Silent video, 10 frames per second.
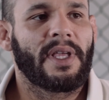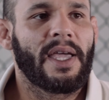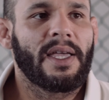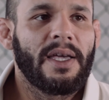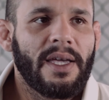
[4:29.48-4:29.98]

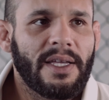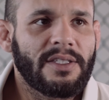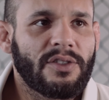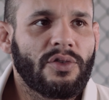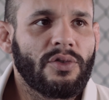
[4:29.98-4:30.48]
things,
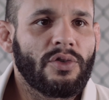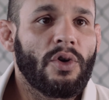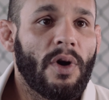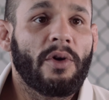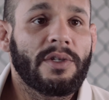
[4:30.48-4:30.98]
is to
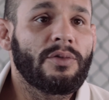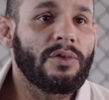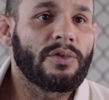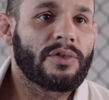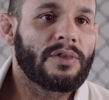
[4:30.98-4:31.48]
know about the
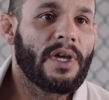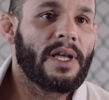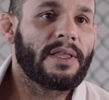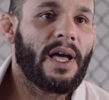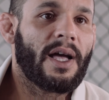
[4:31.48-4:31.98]
rules
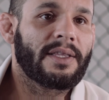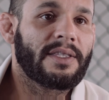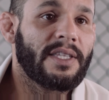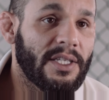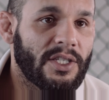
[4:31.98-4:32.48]
and
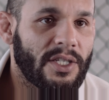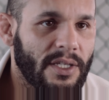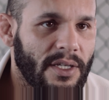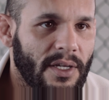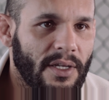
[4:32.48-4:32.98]
teach
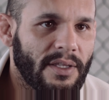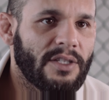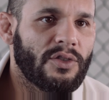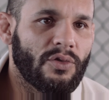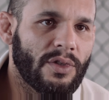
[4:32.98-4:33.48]
the
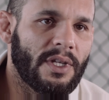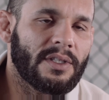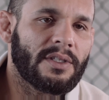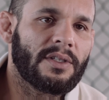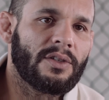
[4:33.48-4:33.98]

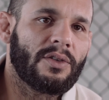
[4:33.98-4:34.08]
students, you